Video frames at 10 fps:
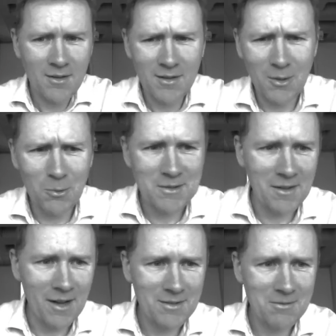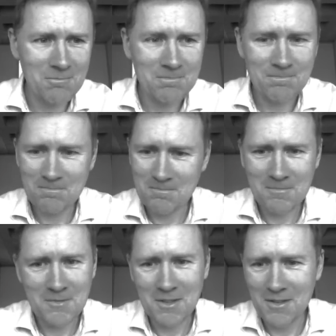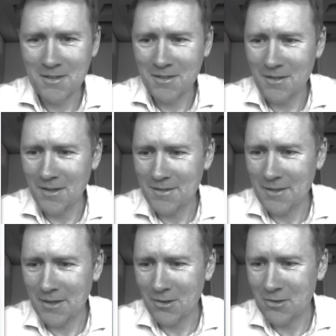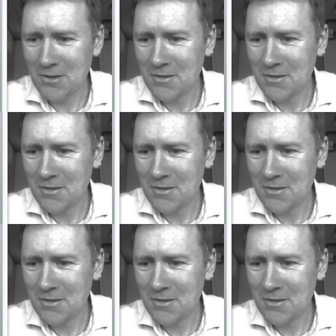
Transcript: Now what's that? Let's take a look.